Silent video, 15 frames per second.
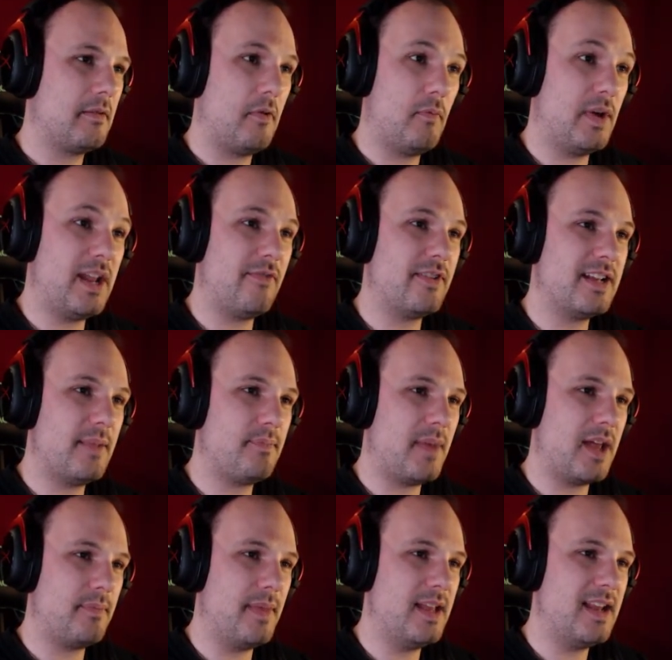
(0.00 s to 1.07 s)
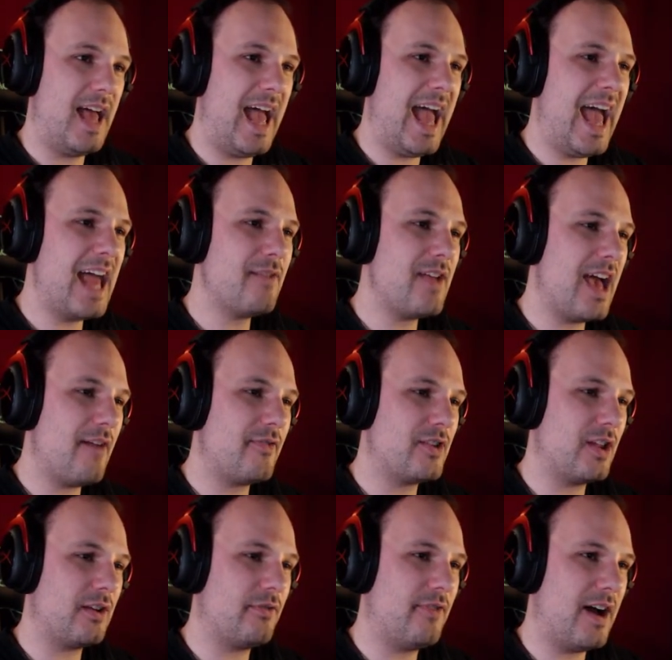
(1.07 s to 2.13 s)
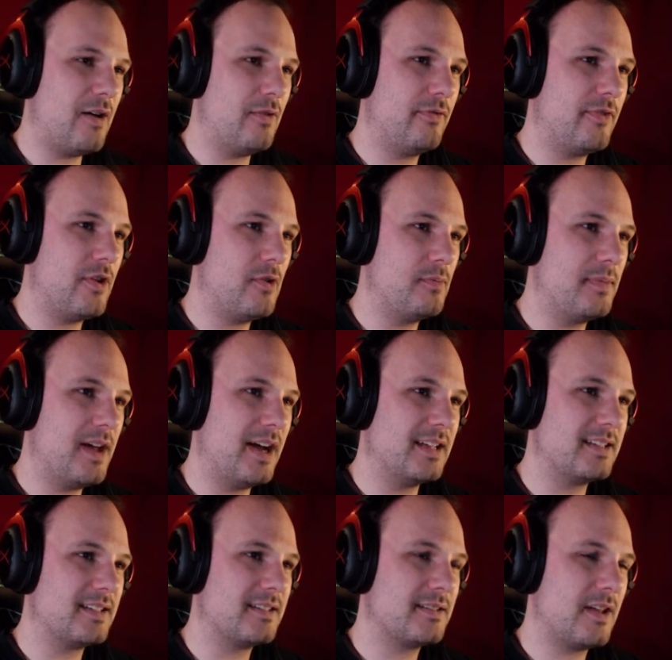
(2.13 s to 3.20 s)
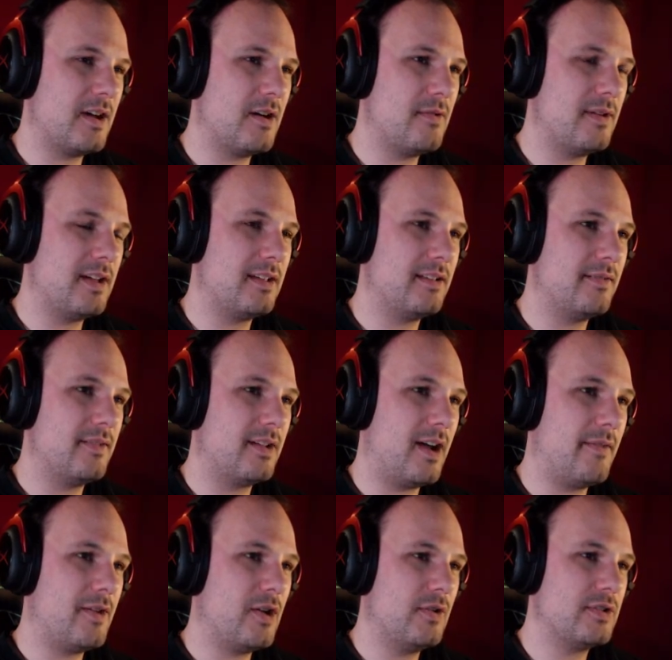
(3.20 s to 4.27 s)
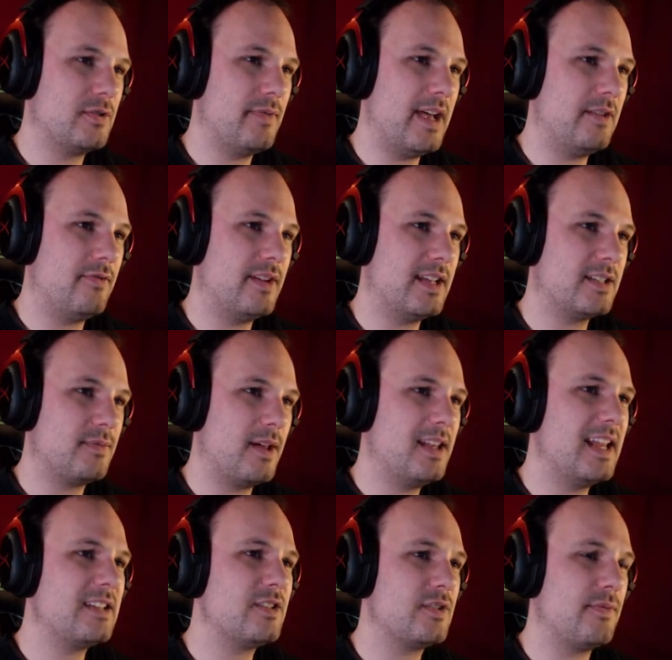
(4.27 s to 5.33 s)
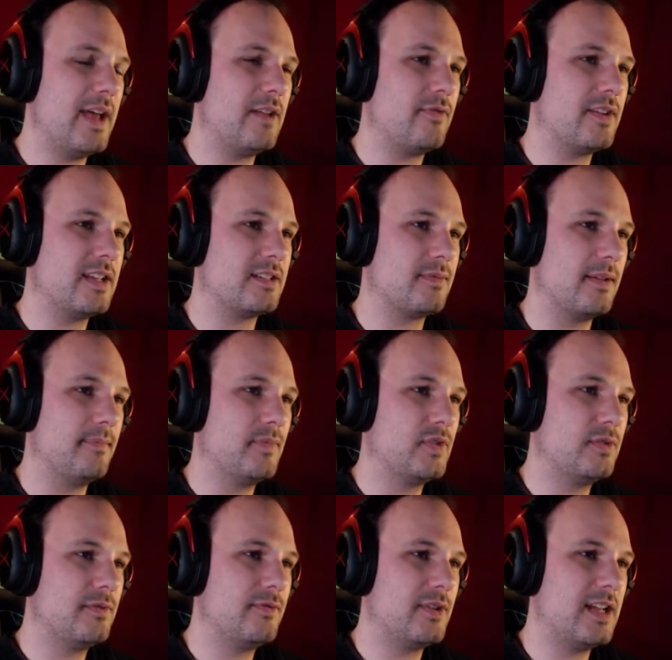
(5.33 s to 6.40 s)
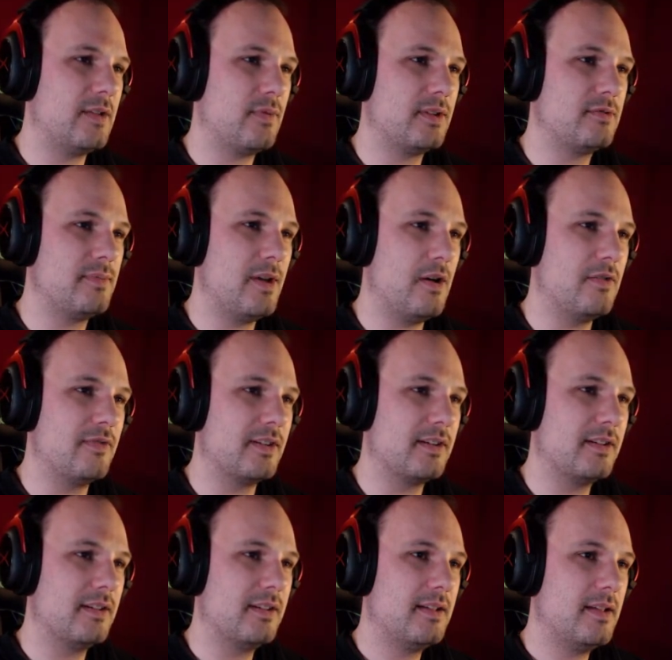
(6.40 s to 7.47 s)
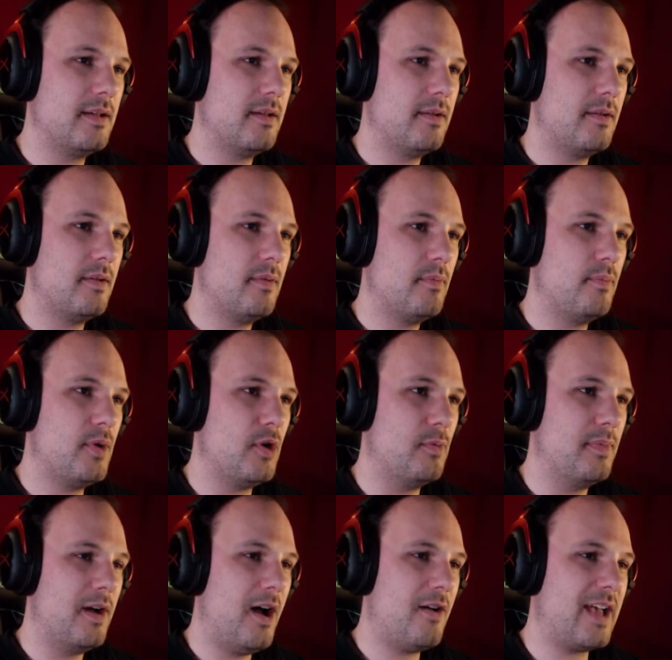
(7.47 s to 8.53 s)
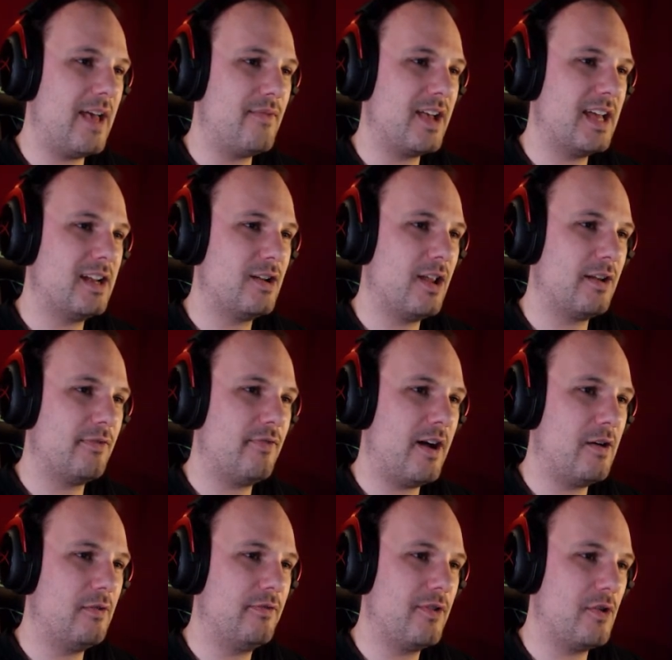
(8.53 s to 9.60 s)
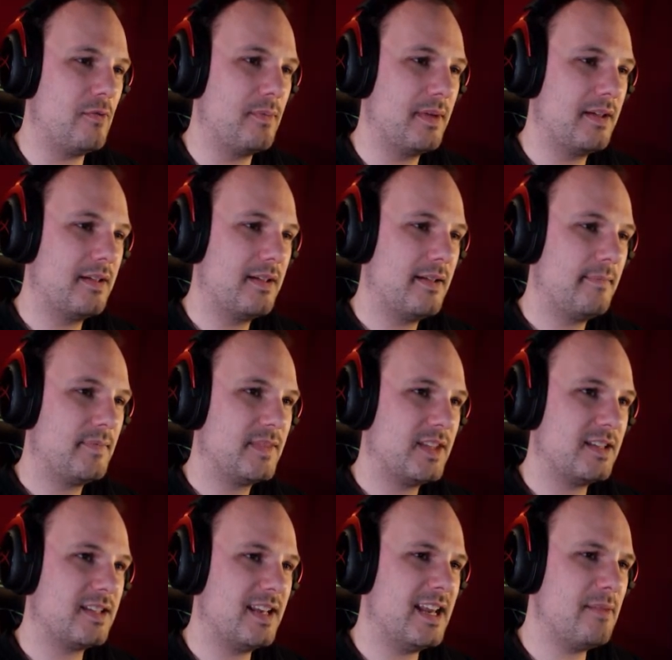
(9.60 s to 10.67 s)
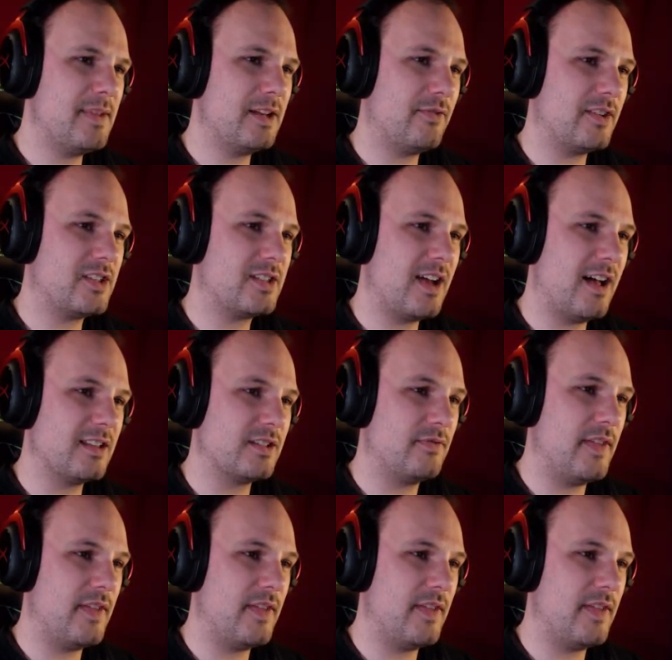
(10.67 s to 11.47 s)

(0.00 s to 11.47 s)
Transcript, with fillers: Whatever that might mean. And we have another foul fume. Nice. So, are we going to wait for this one? Let's just wait for this one. For that one to be over. Boom. Okay, we get another foul fume. It's a little bit of a chance